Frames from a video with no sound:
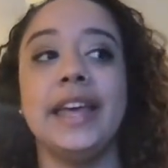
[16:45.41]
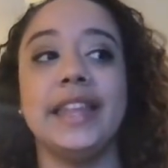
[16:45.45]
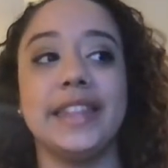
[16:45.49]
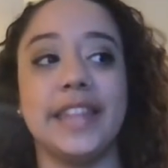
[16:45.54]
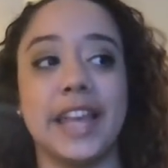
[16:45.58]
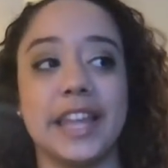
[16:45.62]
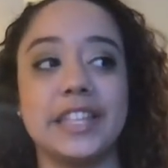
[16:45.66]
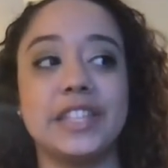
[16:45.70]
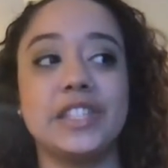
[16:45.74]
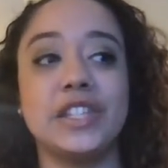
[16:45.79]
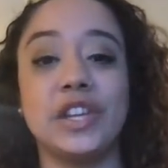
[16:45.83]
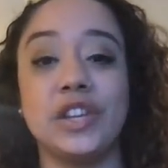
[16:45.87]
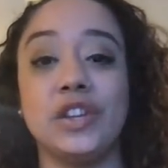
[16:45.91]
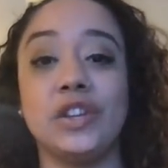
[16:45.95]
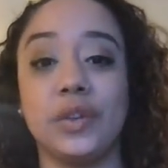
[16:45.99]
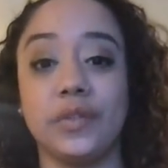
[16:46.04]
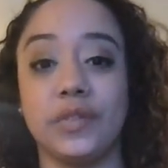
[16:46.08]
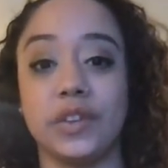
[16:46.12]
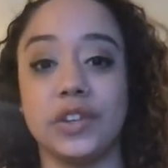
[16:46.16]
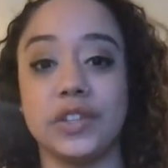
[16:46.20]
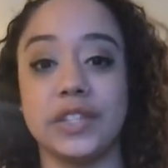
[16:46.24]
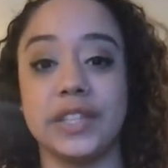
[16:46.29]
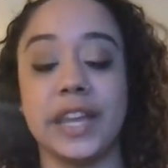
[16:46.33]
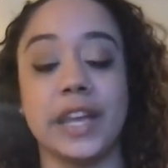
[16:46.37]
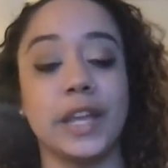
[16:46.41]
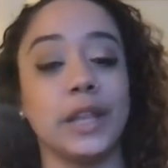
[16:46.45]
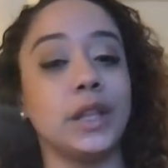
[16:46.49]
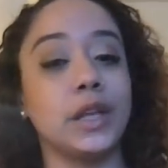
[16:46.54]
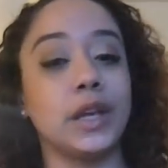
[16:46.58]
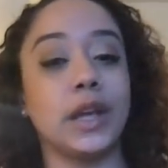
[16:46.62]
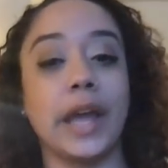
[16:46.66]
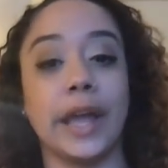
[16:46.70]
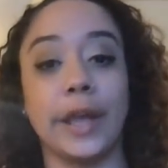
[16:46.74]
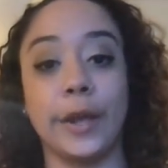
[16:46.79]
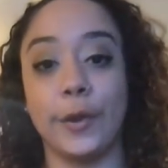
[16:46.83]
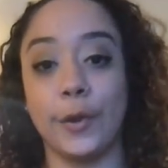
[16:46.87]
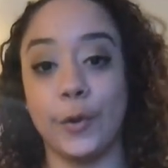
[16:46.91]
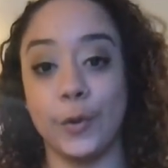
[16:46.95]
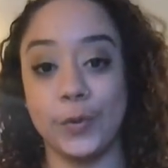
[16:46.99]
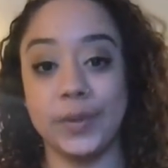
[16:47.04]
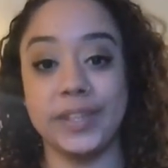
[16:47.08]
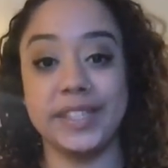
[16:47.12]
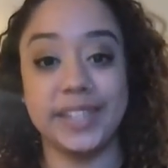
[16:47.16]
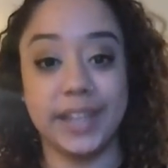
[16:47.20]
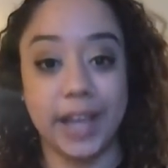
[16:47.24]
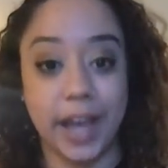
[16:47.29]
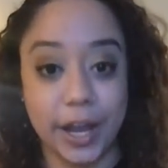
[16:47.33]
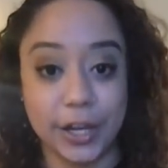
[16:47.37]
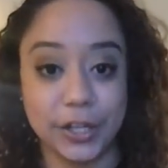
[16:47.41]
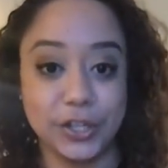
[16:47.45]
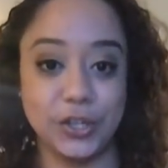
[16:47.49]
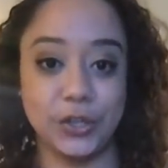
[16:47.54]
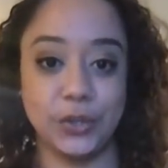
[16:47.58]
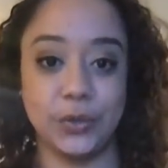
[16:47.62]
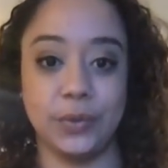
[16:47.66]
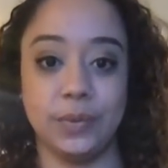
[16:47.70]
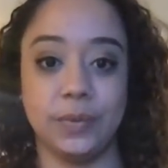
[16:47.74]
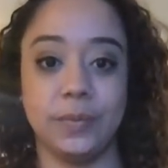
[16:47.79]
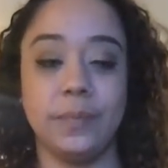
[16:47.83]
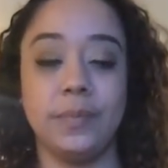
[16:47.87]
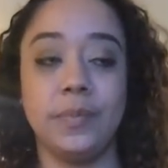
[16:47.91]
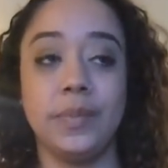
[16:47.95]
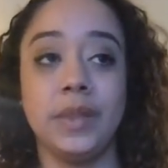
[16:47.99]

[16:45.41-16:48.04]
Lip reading: that's the universe saying, look, I always got you.